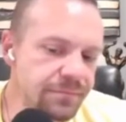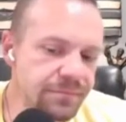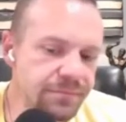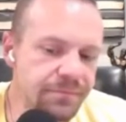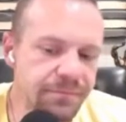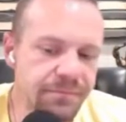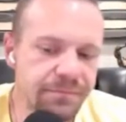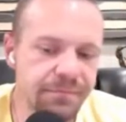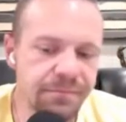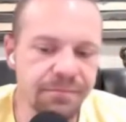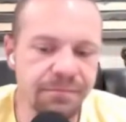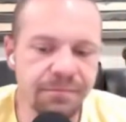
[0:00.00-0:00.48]

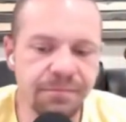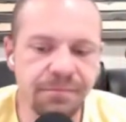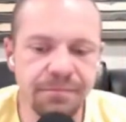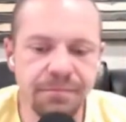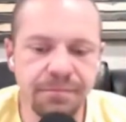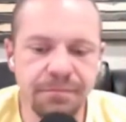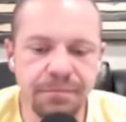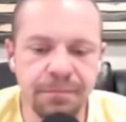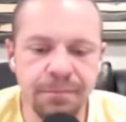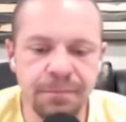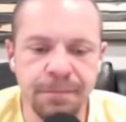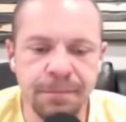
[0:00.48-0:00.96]

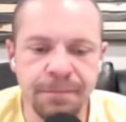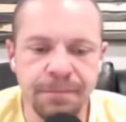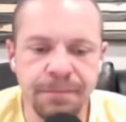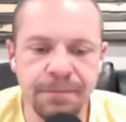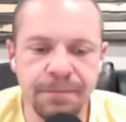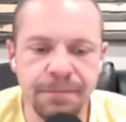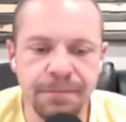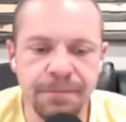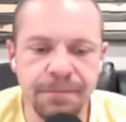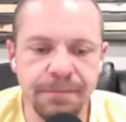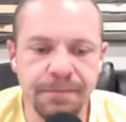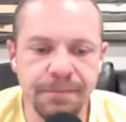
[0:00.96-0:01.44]

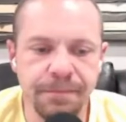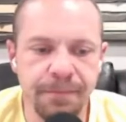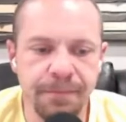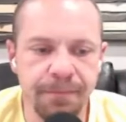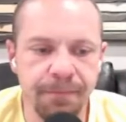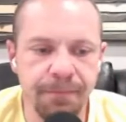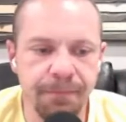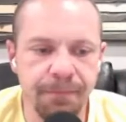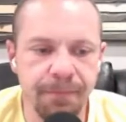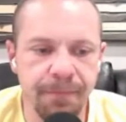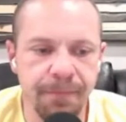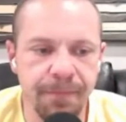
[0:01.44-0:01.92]

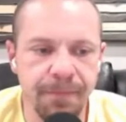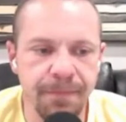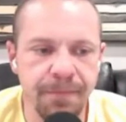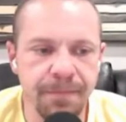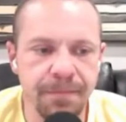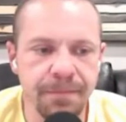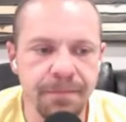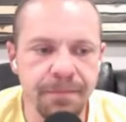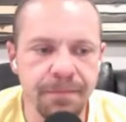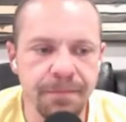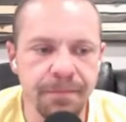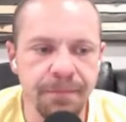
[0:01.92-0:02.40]

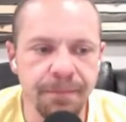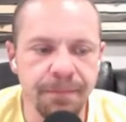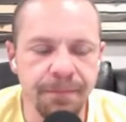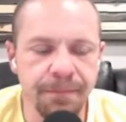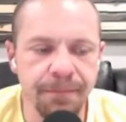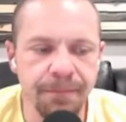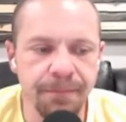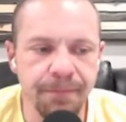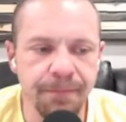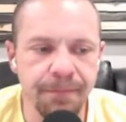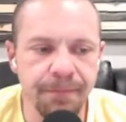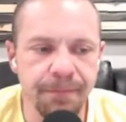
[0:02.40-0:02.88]

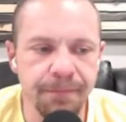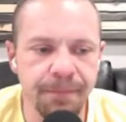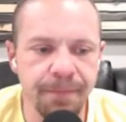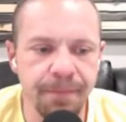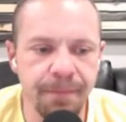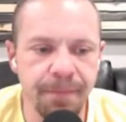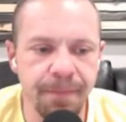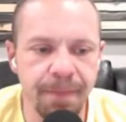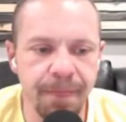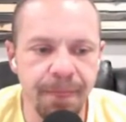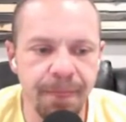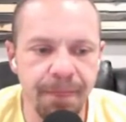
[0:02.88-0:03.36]

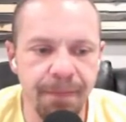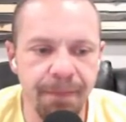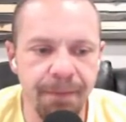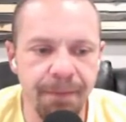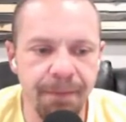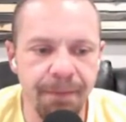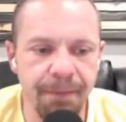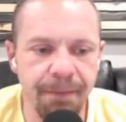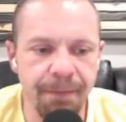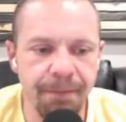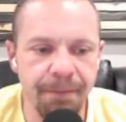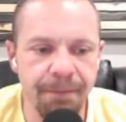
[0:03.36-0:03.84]

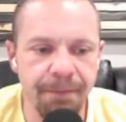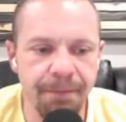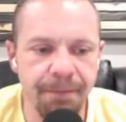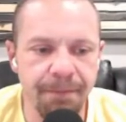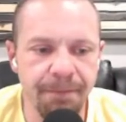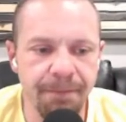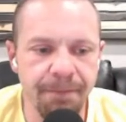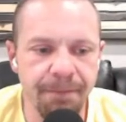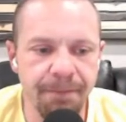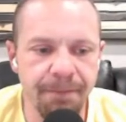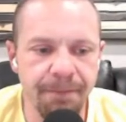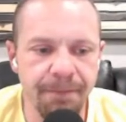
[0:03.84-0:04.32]

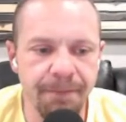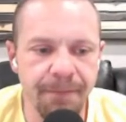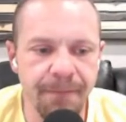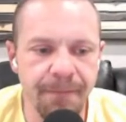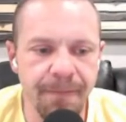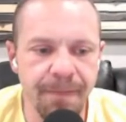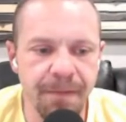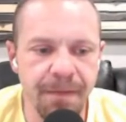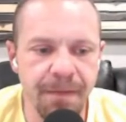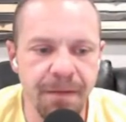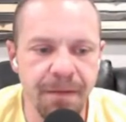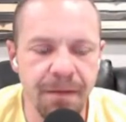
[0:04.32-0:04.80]

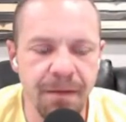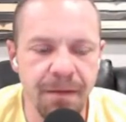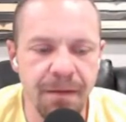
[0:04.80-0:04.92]
No words are spoken by the person on screen.